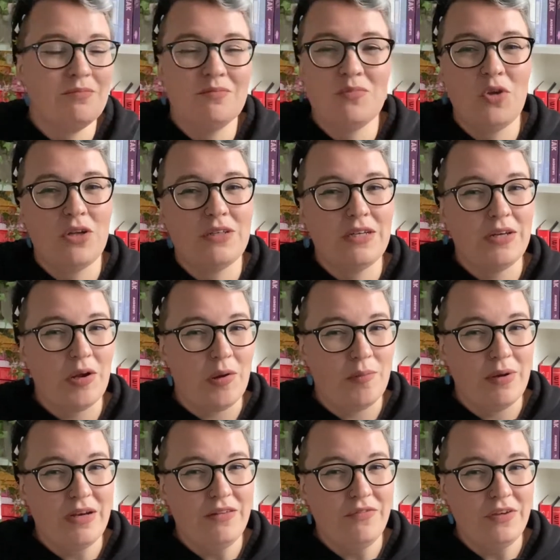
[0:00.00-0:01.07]
Not that there are
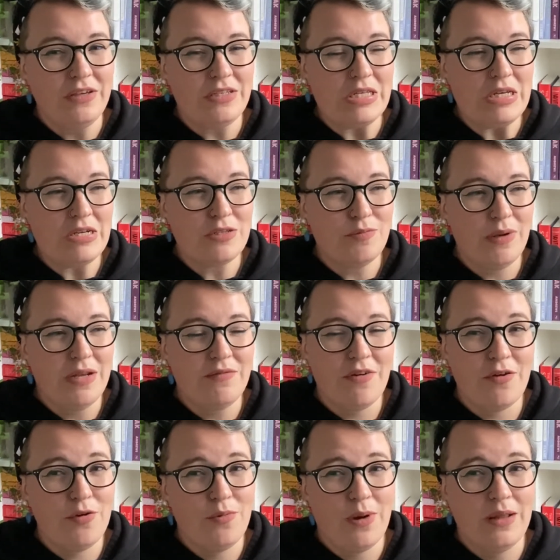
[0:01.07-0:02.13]
many things that are explained
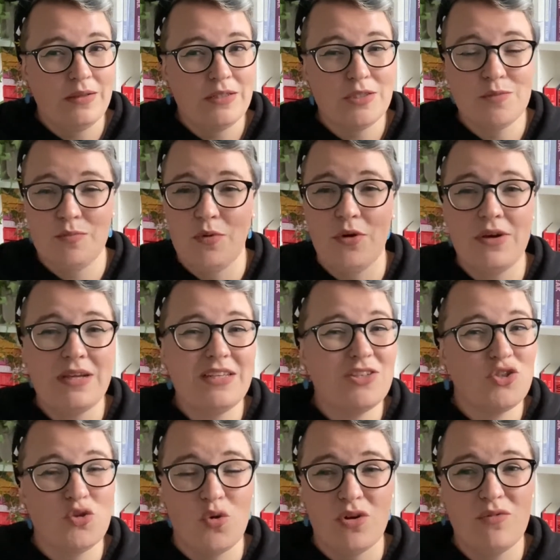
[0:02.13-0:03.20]
very well in this book. It's
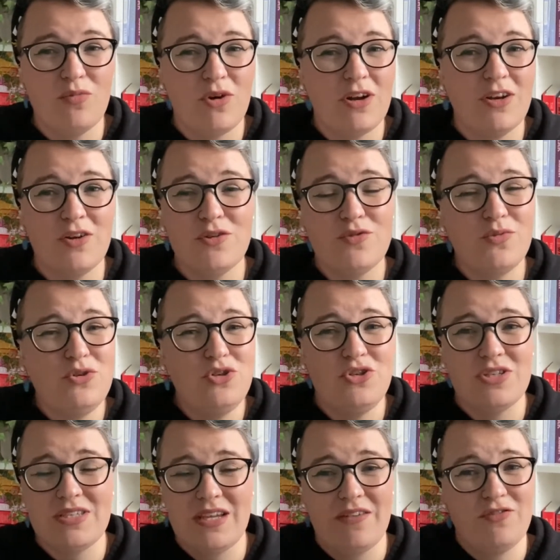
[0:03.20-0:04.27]
sort of one of those where you
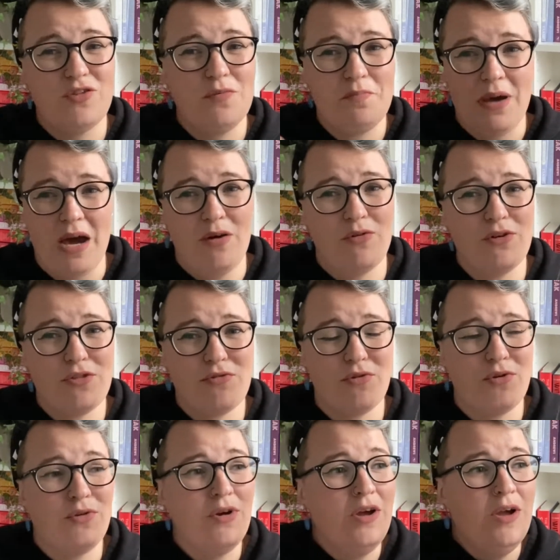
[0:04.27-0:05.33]
just have to power
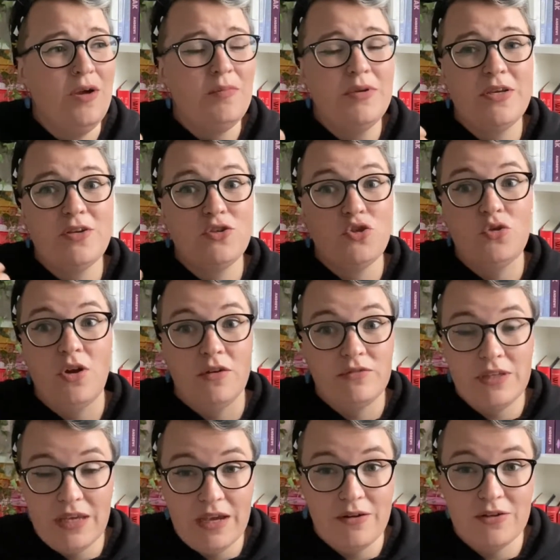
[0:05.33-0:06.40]
through because you love
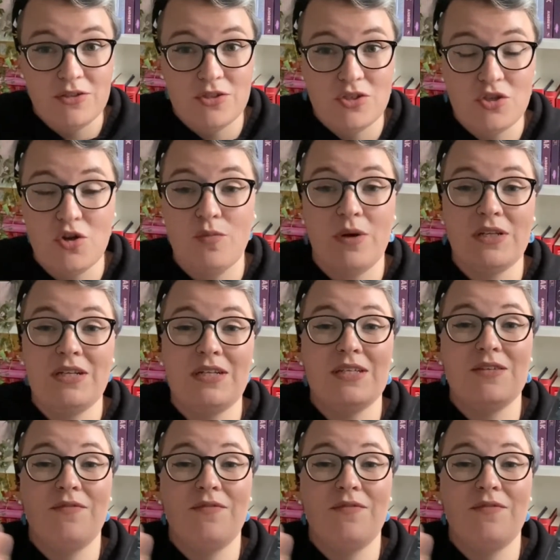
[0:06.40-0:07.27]
the characters so much. It is